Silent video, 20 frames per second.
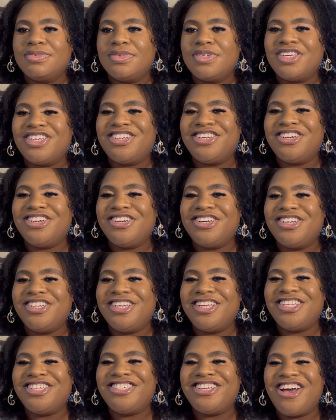
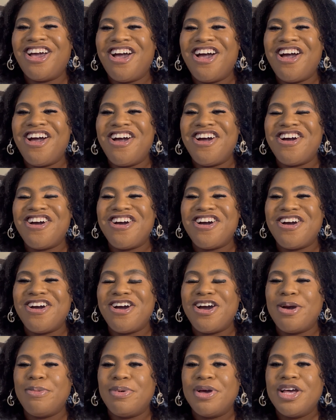Good
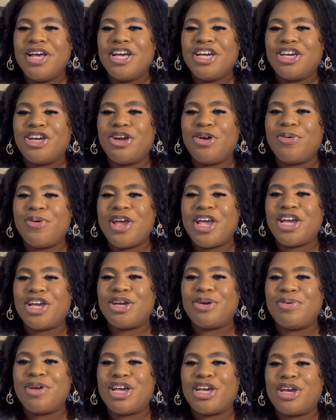job. Correct,
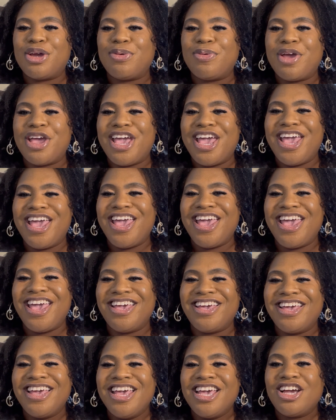correct,
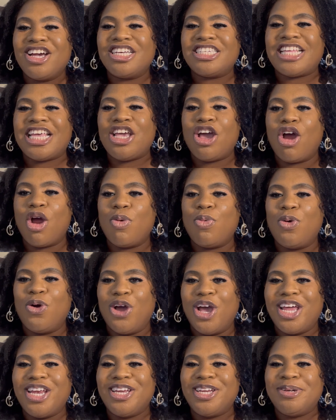correct. Because they are
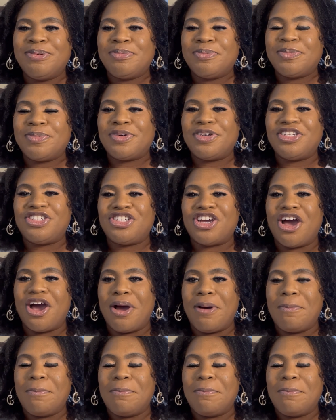one. Good job.